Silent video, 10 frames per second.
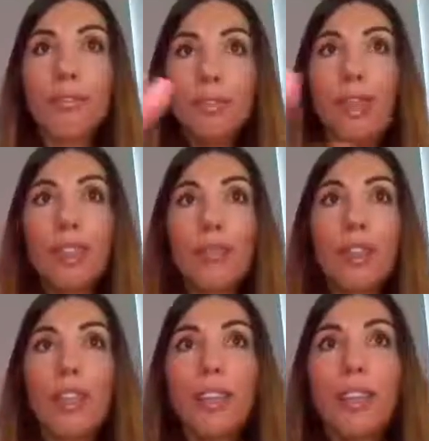That's
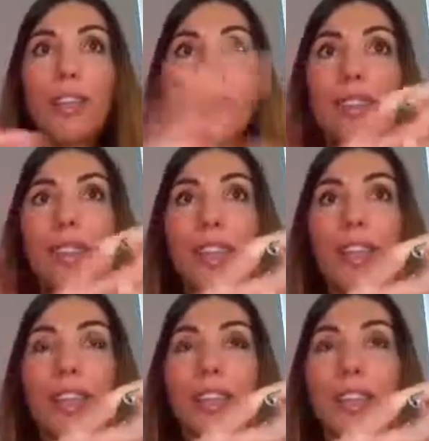what it is.
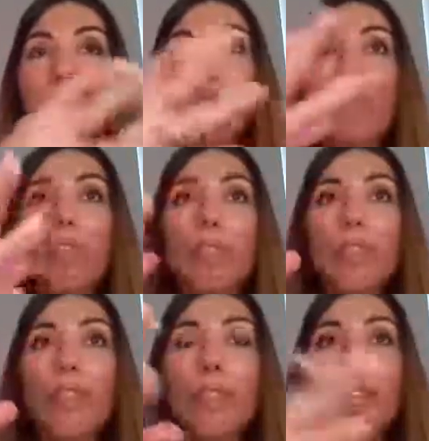It's really,
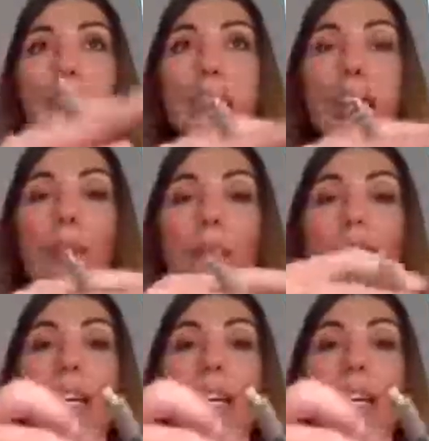really nice. I